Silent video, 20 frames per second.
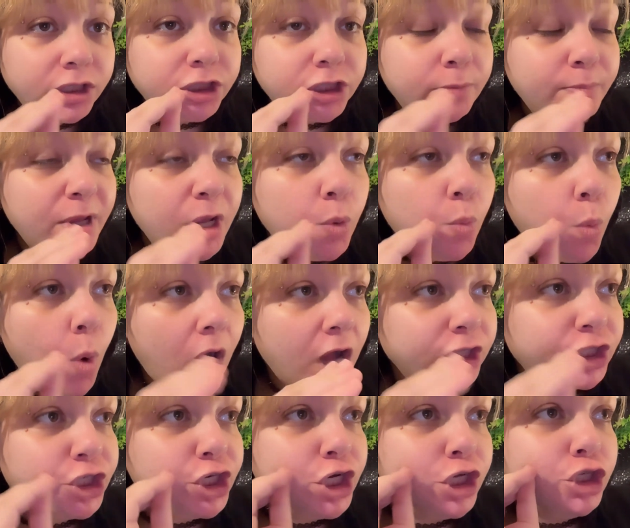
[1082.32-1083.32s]
to be
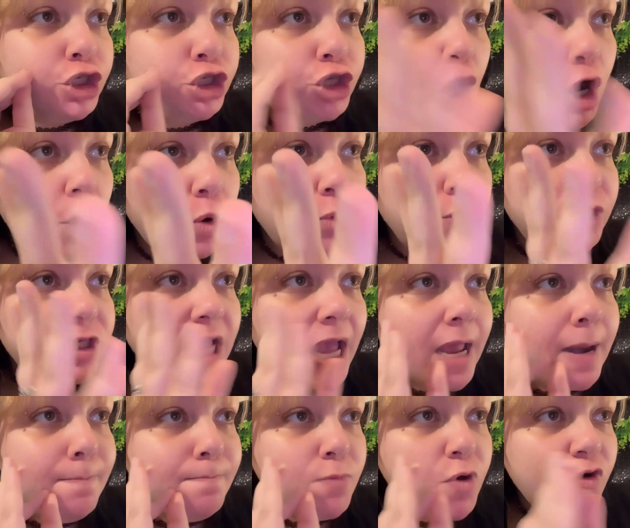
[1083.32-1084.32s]
watching shows
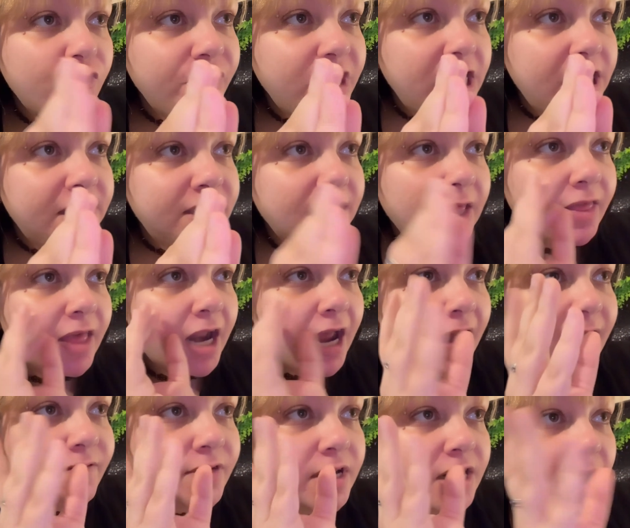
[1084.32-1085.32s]
and movies that
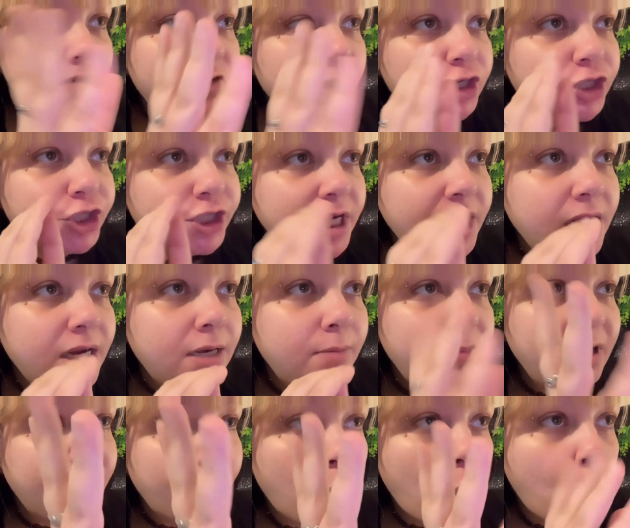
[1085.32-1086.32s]
I've never seen
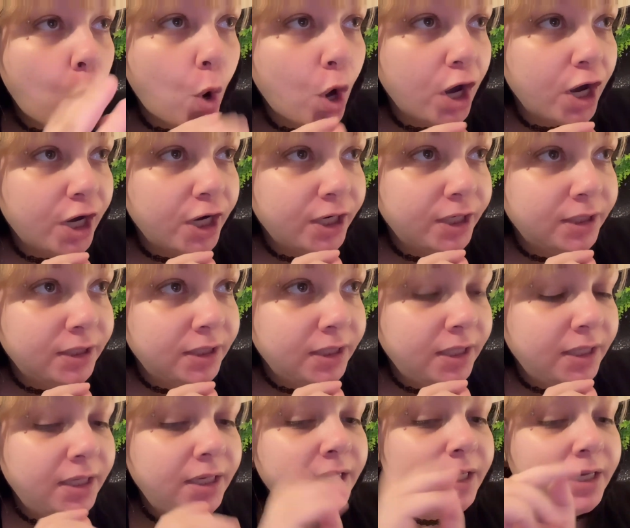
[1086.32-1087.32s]
before.
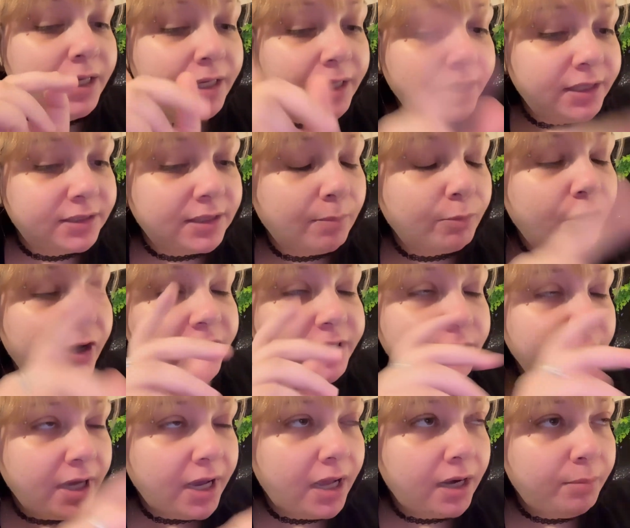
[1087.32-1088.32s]
Except Grey's
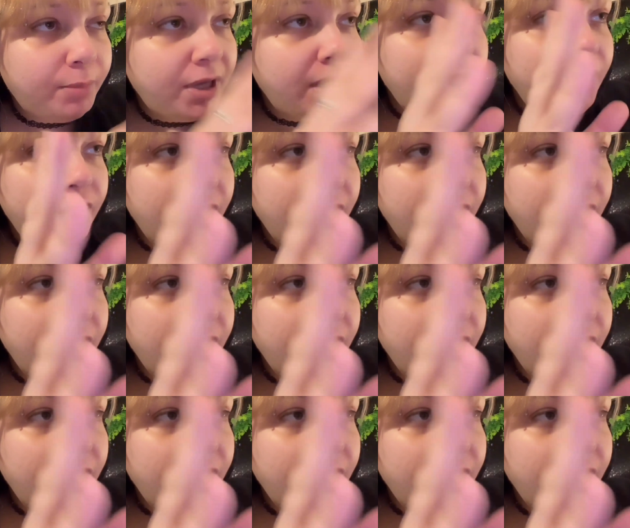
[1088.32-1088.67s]
Anatomy,